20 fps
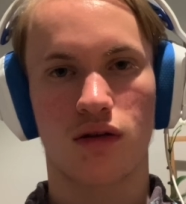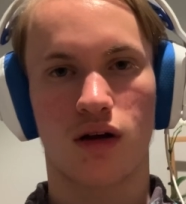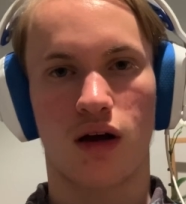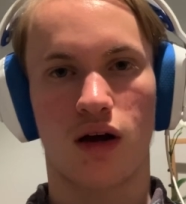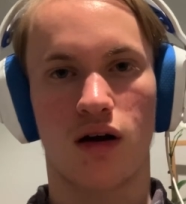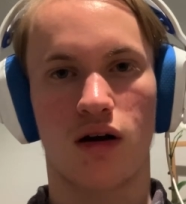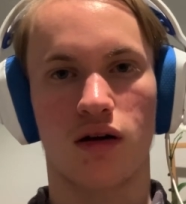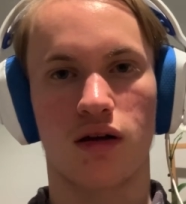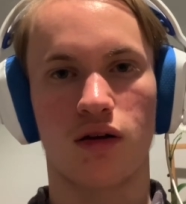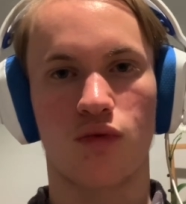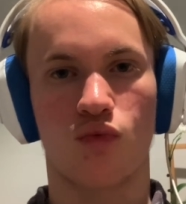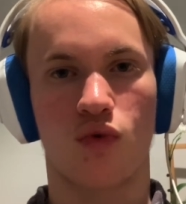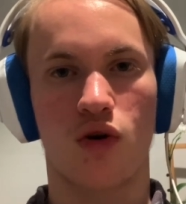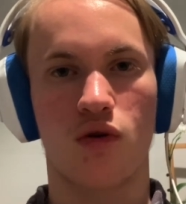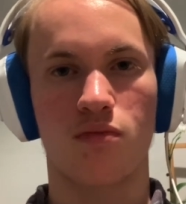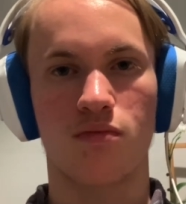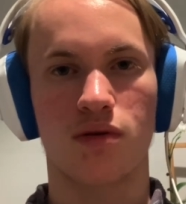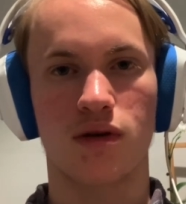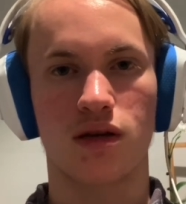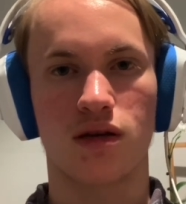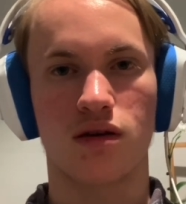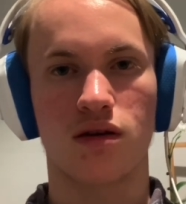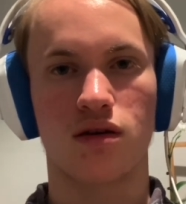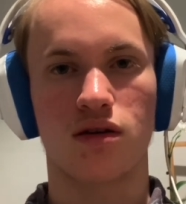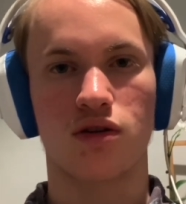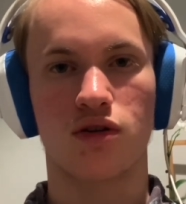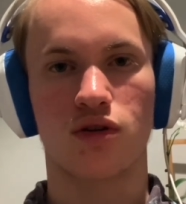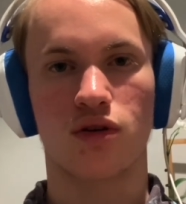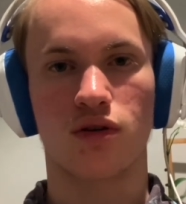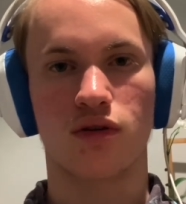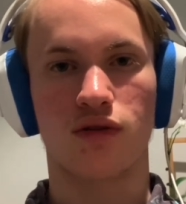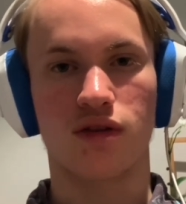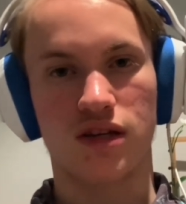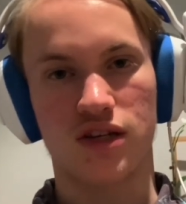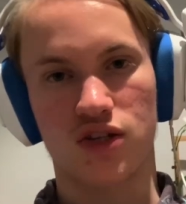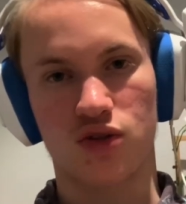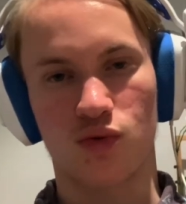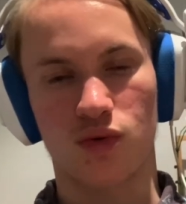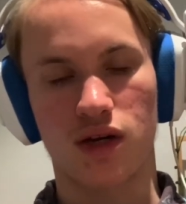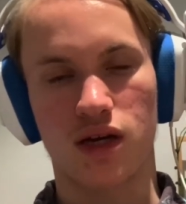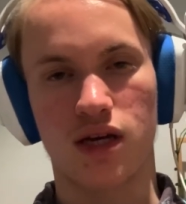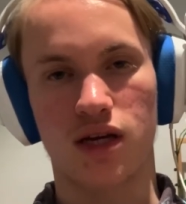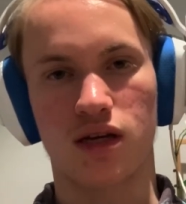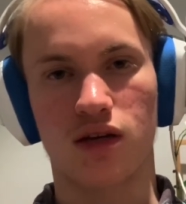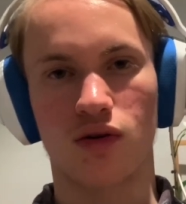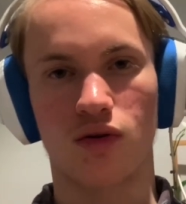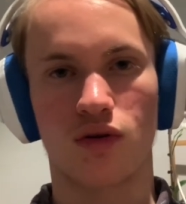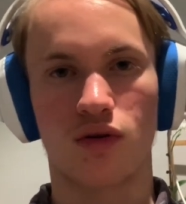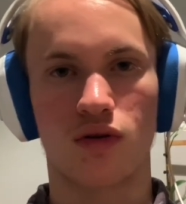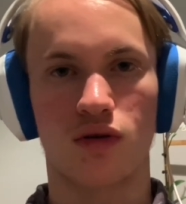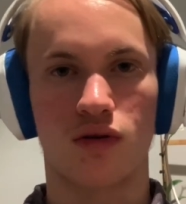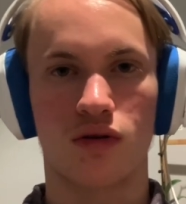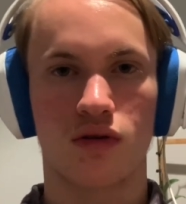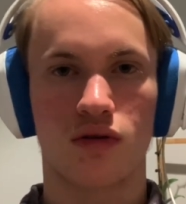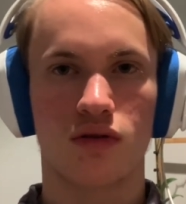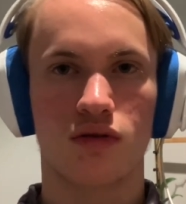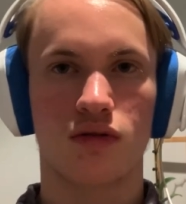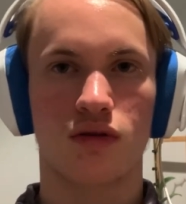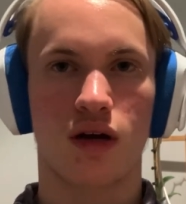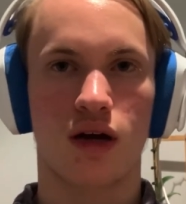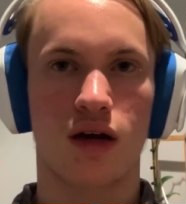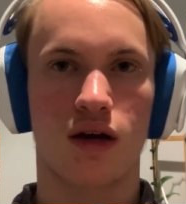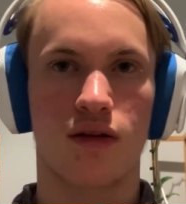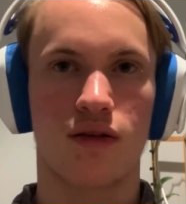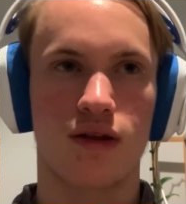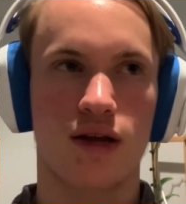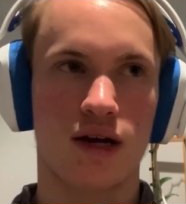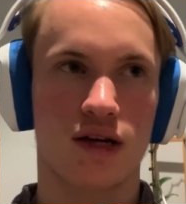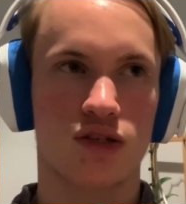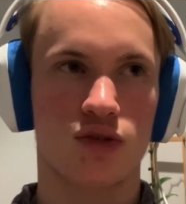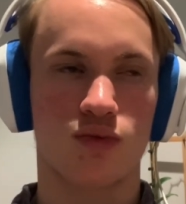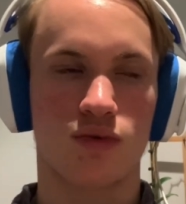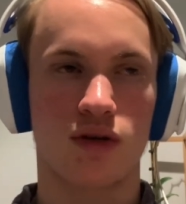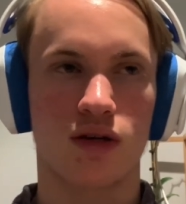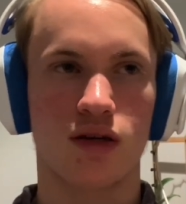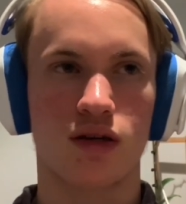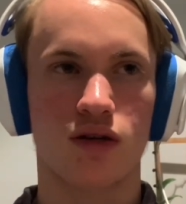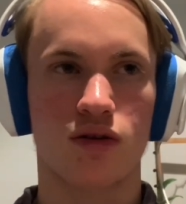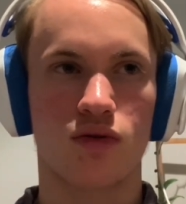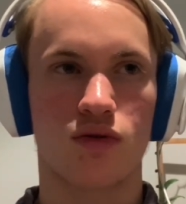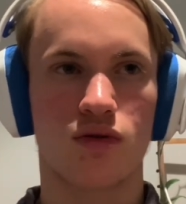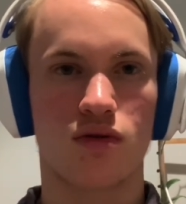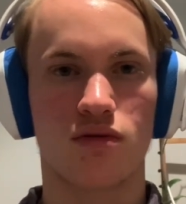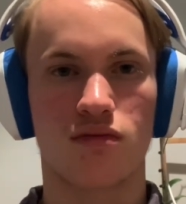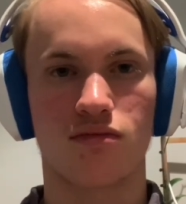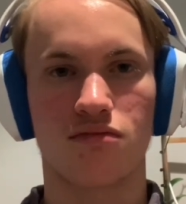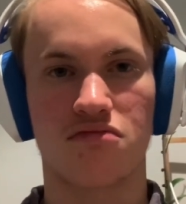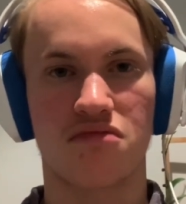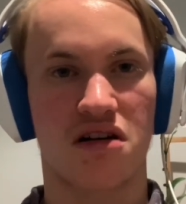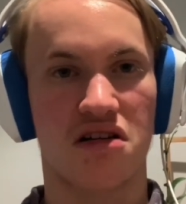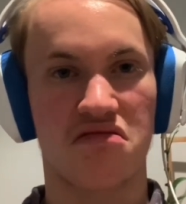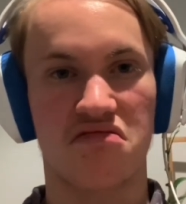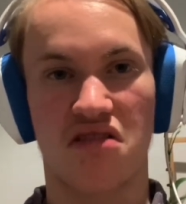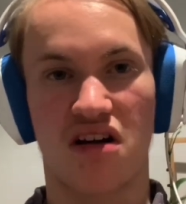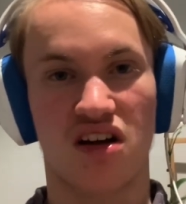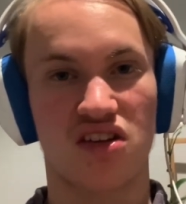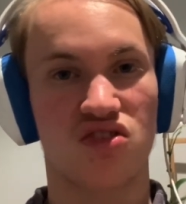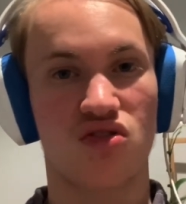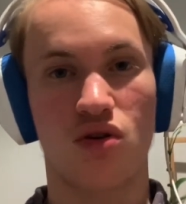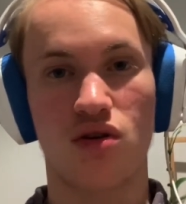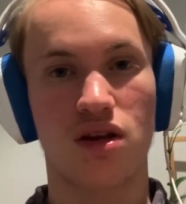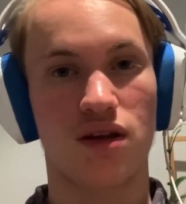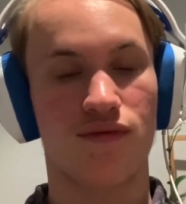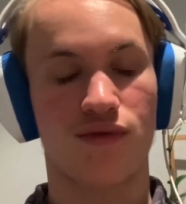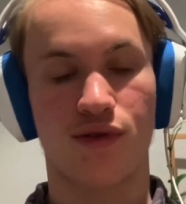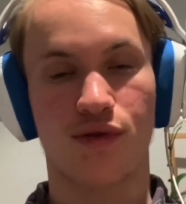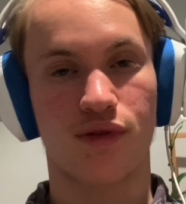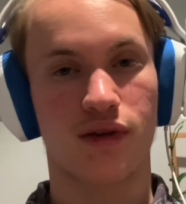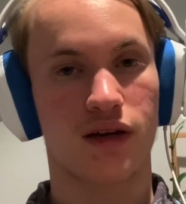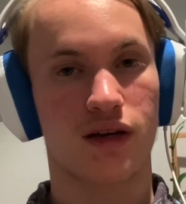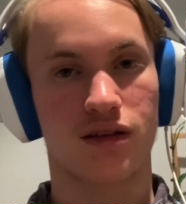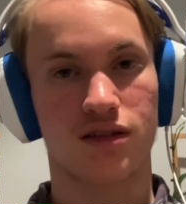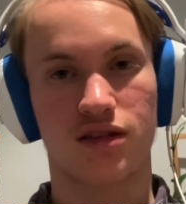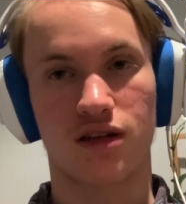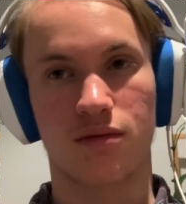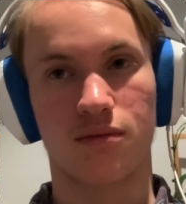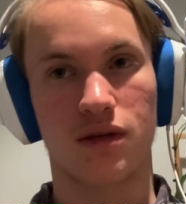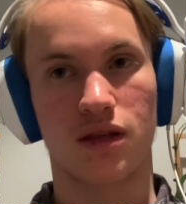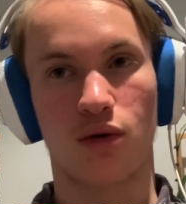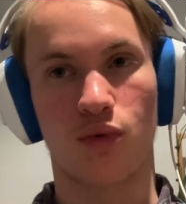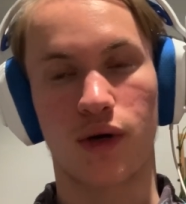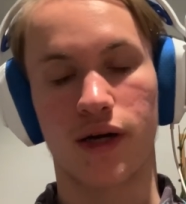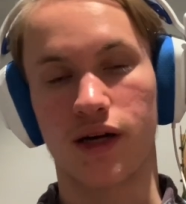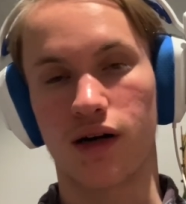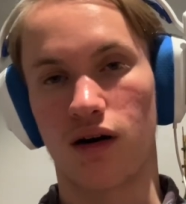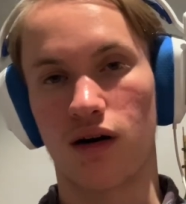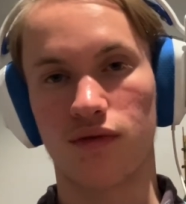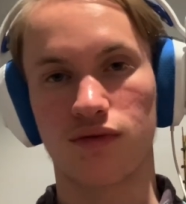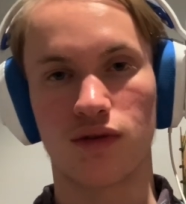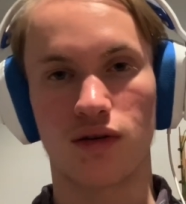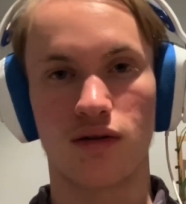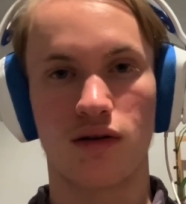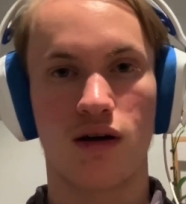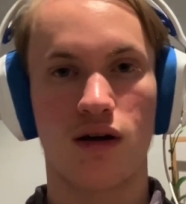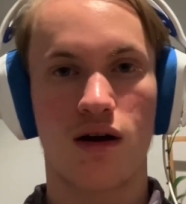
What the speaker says: It won't be, this week or next week, or I don't even think it's going to be the week after.